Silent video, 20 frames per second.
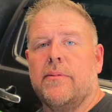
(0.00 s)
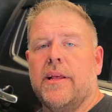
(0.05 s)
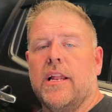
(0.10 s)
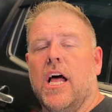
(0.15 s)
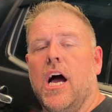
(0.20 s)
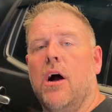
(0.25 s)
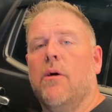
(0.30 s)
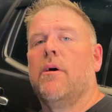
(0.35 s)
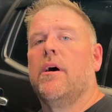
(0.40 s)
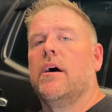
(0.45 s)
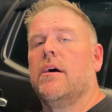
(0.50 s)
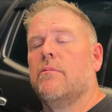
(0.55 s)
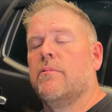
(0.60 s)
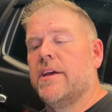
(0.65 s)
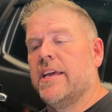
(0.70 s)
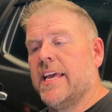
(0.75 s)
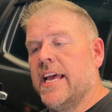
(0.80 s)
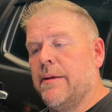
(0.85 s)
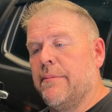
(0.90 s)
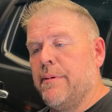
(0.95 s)
bit lower, we
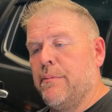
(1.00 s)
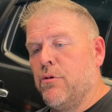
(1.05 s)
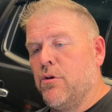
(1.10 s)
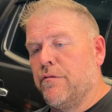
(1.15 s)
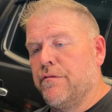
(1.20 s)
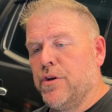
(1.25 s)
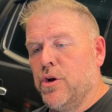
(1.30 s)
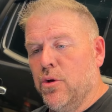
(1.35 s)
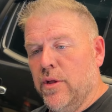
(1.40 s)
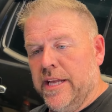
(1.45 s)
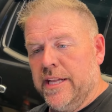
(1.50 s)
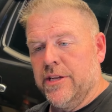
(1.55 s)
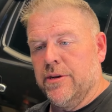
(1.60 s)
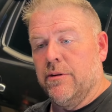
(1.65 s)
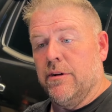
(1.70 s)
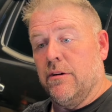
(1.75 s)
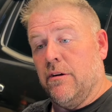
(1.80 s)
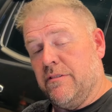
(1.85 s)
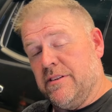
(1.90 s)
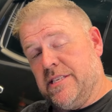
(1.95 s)
can get a bit more fuel into
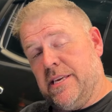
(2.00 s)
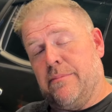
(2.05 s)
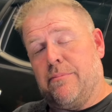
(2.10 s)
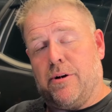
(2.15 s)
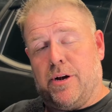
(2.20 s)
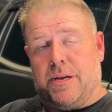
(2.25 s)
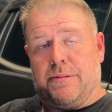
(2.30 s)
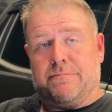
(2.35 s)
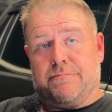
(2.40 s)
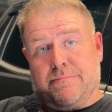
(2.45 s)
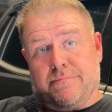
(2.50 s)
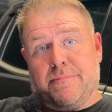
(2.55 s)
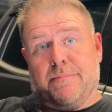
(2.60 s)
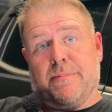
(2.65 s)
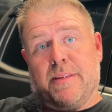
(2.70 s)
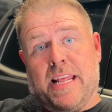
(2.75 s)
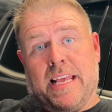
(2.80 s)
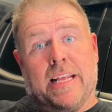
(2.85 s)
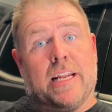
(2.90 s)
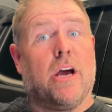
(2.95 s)
it. Obviously by
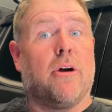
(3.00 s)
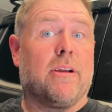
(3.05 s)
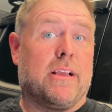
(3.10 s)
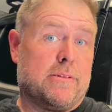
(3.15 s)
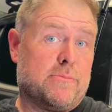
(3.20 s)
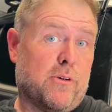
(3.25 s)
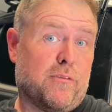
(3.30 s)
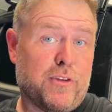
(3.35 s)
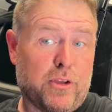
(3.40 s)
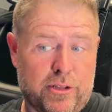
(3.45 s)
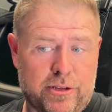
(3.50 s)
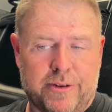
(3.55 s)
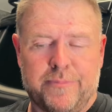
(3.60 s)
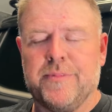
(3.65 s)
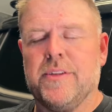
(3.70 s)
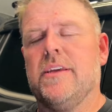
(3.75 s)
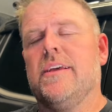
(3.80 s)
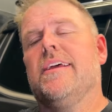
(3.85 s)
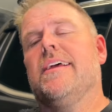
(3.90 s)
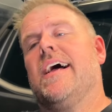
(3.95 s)
getting it lower, get more fuel into it,
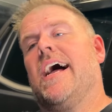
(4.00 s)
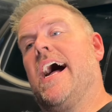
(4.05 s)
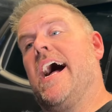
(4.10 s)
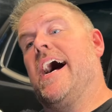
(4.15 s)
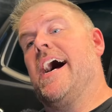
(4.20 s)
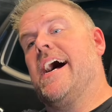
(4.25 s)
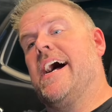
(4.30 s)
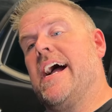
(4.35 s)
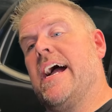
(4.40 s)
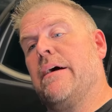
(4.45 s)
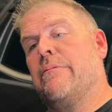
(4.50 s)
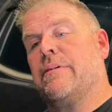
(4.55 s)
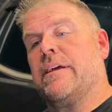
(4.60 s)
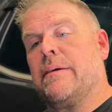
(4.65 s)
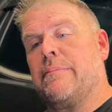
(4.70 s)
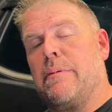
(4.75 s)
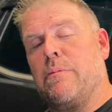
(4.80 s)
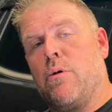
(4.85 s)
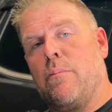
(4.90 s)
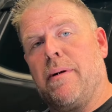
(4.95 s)
and we get a
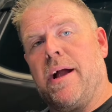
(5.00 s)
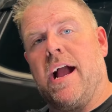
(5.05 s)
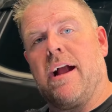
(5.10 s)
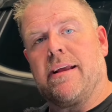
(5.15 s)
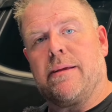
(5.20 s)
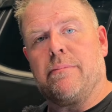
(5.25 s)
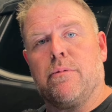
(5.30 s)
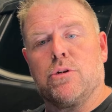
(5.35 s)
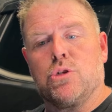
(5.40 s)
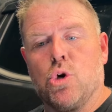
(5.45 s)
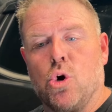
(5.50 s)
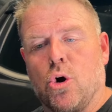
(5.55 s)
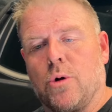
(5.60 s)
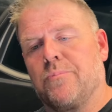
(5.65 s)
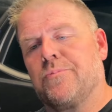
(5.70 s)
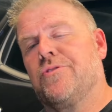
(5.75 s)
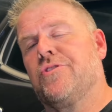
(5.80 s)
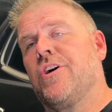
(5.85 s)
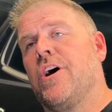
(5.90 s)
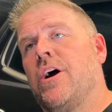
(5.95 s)
bit more power and torque.
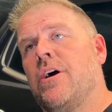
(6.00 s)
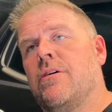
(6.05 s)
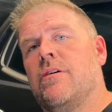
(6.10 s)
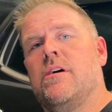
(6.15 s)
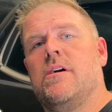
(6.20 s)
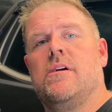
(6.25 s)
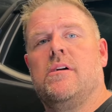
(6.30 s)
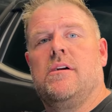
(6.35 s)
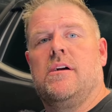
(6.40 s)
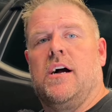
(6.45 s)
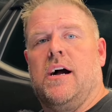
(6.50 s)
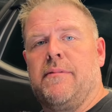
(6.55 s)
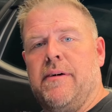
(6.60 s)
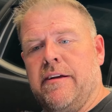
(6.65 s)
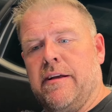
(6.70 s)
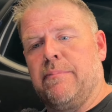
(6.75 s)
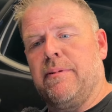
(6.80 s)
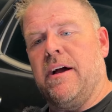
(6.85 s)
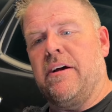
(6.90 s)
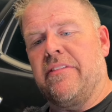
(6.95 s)
So I'm
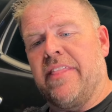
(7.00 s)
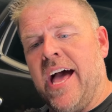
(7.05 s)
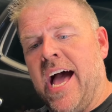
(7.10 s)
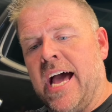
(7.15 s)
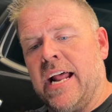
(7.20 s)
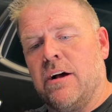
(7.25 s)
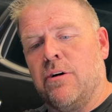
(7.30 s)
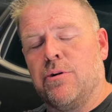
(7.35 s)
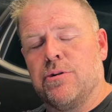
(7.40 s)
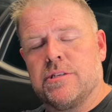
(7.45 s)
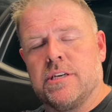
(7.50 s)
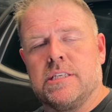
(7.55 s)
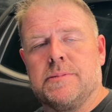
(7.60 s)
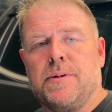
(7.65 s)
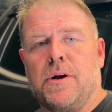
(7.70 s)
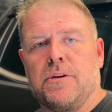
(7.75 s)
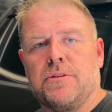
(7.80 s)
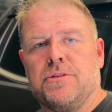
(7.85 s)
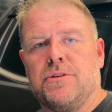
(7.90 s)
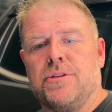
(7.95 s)
having a play with that. I also
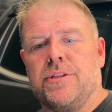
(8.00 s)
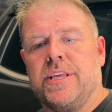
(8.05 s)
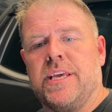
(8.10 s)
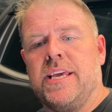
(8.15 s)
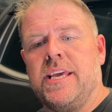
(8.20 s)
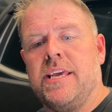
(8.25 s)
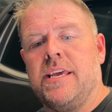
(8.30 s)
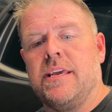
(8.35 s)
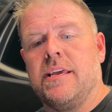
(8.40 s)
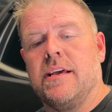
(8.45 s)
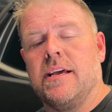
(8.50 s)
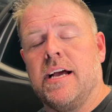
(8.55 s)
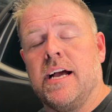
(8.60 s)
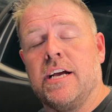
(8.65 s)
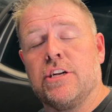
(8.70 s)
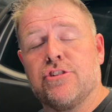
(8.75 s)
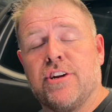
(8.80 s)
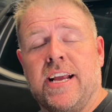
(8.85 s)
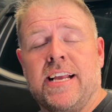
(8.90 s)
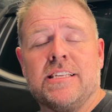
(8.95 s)
spoke to the
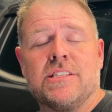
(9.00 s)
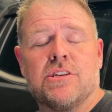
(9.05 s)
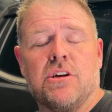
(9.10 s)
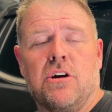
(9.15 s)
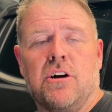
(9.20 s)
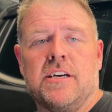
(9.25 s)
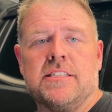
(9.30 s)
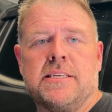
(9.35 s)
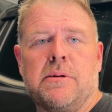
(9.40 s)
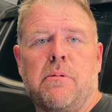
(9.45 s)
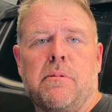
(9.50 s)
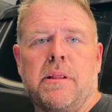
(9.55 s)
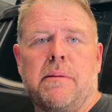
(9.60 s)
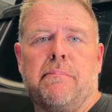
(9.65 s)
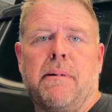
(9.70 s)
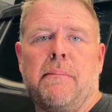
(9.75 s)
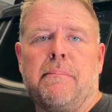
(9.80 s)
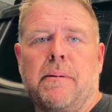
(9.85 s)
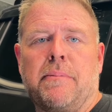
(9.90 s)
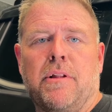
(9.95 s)
trans guys. They want me to
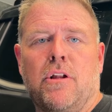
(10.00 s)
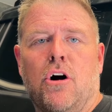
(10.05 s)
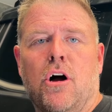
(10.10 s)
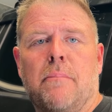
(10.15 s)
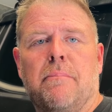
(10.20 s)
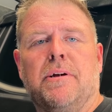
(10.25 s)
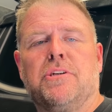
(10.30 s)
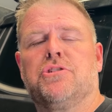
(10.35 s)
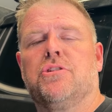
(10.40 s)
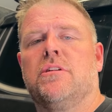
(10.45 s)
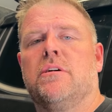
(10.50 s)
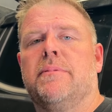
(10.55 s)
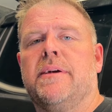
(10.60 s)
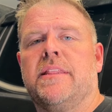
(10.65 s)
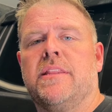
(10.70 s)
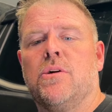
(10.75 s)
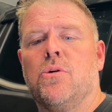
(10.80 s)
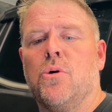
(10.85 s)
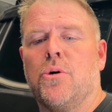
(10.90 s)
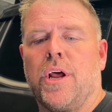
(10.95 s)
bump up the line pressure a little bit
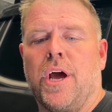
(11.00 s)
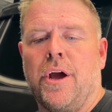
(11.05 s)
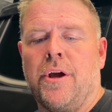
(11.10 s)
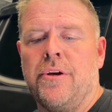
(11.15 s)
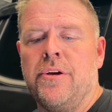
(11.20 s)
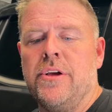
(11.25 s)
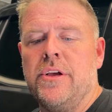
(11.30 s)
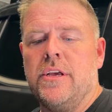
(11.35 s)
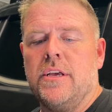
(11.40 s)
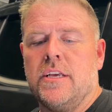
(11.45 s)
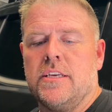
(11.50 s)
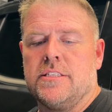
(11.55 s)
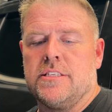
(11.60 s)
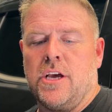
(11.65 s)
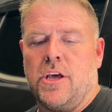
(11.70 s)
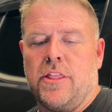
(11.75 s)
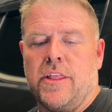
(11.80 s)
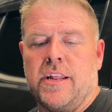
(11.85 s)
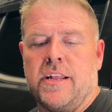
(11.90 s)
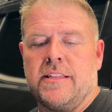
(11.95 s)
in the auto
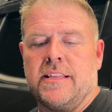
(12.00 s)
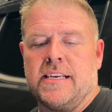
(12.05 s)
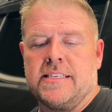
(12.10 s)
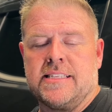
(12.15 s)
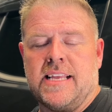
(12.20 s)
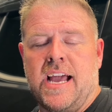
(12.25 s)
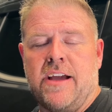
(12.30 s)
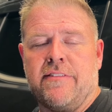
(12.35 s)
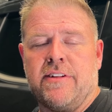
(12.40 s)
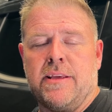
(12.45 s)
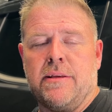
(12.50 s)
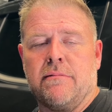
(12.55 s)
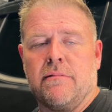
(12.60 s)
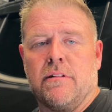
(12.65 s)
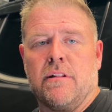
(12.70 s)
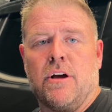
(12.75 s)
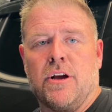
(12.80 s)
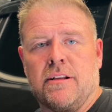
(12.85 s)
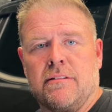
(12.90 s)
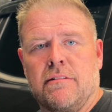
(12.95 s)
so that it doesn't have any
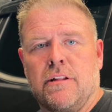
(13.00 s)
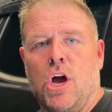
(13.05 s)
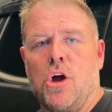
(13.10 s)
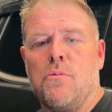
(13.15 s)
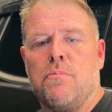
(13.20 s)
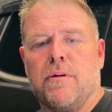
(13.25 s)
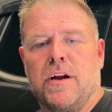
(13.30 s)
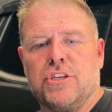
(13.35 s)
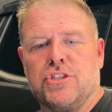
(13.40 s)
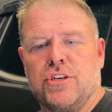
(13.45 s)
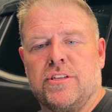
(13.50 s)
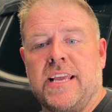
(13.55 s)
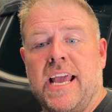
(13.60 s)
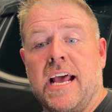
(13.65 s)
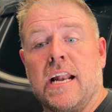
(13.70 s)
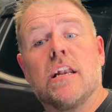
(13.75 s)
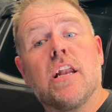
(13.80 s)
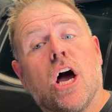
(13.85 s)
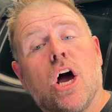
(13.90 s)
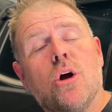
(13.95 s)
like low pressure
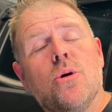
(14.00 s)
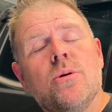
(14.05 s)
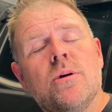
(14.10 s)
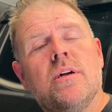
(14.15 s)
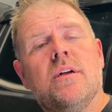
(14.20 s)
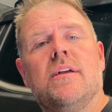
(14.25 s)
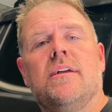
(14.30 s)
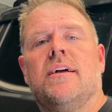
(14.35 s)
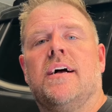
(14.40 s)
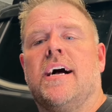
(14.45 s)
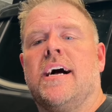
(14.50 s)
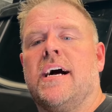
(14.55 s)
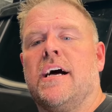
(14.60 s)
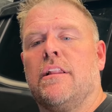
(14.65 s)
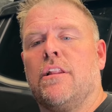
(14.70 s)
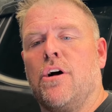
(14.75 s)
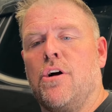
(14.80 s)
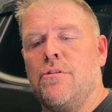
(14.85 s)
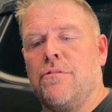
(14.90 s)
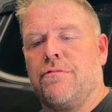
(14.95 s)
down low.
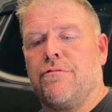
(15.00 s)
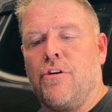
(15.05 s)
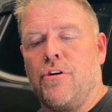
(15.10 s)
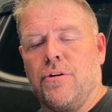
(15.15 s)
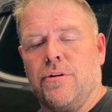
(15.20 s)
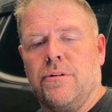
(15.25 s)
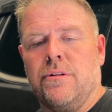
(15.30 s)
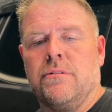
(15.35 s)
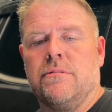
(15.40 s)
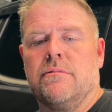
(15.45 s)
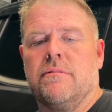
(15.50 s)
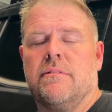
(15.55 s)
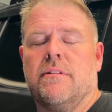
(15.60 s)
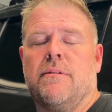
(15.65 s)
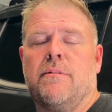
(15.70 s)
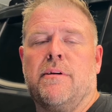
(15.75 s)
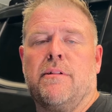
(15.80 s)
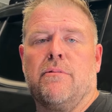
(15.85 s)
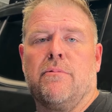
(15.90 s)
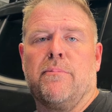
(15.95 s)
Low throttle
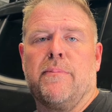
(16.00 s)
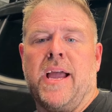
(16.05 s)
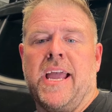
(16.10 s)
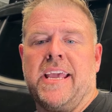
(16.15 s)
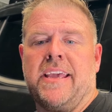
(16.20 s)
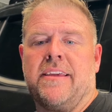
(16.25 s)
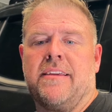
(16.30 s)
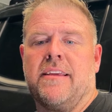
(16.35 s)
will make